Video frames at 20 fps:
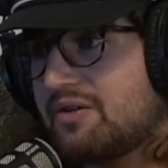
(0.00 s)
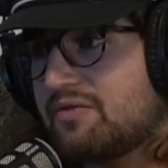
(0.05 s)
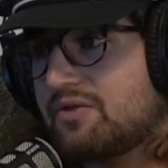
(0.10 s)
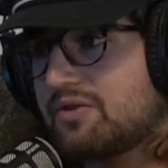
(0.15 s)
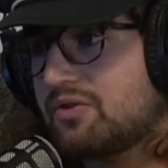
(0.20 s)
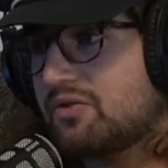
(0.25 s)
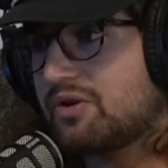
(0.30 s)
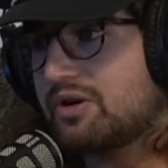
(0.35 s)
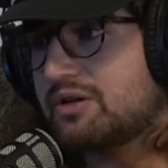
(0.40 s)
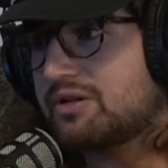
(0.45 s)
have
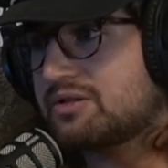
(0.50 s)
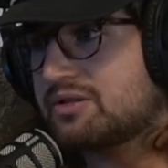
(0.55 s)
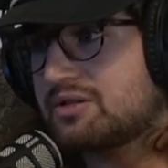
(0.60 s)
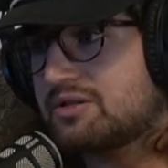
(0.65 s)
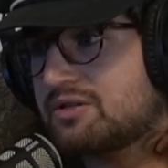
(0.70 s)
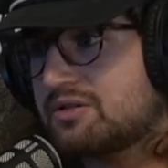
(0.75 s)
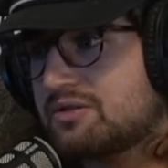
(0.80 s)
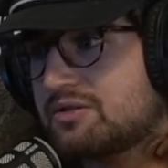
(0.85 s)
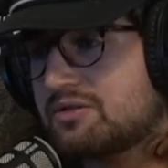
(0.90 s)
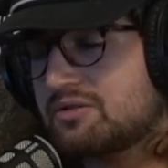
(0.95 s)
a great
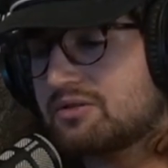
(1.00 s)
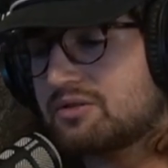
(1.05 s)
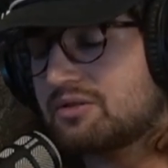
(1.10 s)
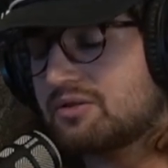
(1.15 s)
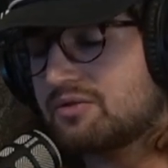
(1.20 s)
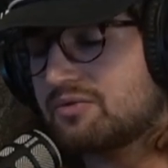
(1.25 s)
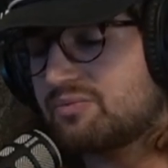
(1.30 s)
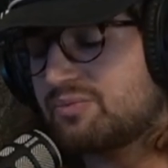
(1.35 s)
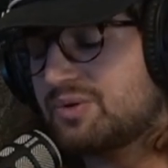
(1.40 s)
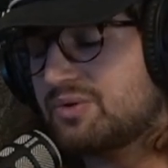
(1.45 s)
sense
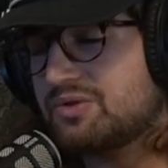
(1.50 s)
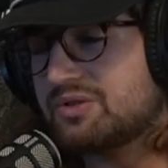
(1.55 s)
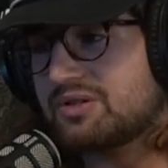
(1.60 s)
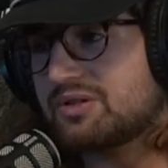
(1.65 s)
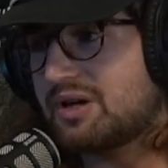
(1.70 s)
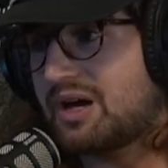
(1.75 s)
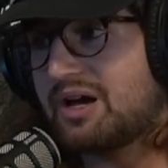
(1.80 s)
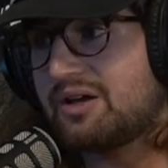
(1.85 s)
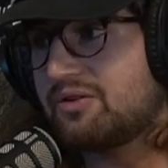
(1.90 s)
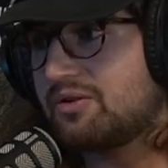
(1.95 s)
of
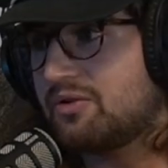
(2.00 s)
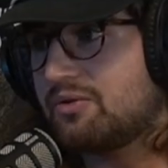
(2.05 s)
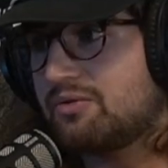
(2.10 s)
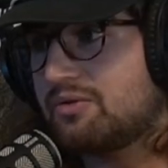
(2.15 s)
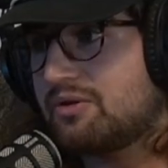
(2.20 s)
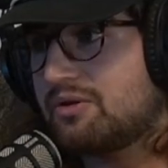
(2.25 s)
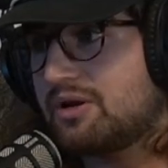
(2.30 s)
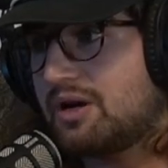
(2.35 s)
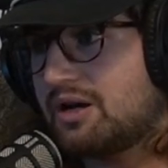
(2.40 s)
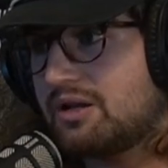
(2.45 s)
music. I don't.
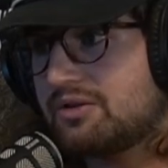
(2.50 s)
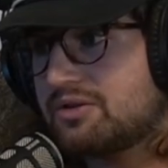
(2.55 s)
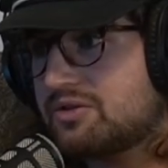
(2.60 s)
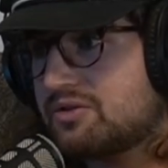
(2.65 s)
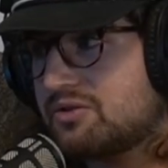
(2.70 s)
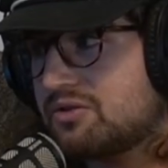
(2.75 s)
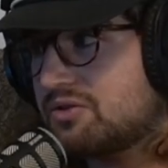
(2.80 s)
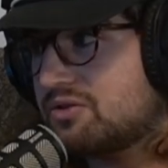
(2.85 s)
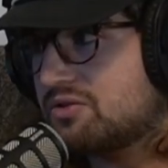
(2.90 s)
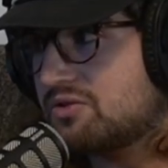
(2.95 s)
I
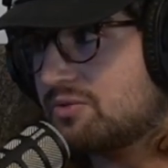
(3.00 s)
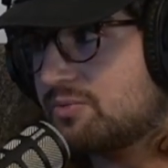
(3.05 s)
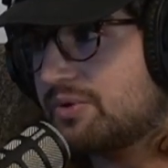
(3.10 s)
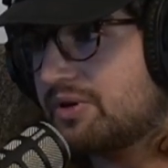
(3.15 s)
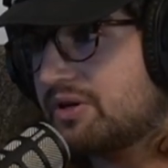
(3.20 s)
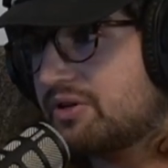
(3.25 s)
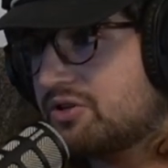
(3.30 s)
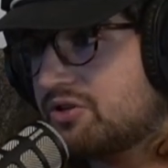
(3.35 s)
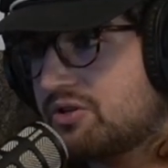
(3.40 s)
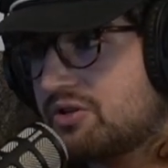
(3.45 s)
listen to stupid
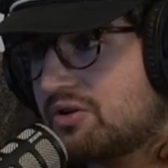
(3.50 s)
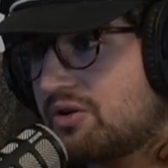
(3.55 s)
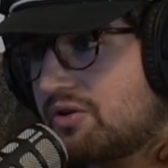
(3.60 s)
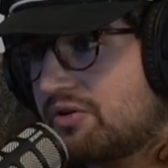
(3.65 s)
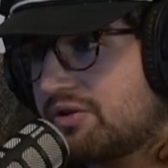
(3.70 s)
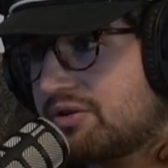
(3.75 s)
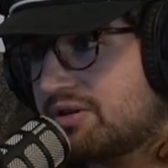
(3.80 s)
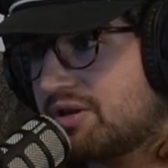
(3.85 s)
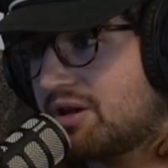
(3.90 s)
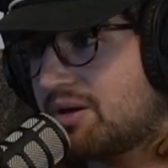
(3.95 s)
ass shit all
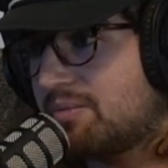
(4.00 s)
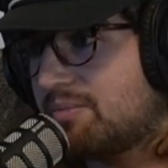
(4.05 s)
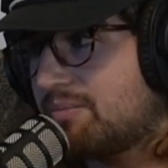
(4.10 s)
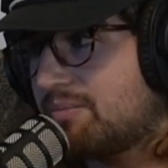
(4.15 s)
the time.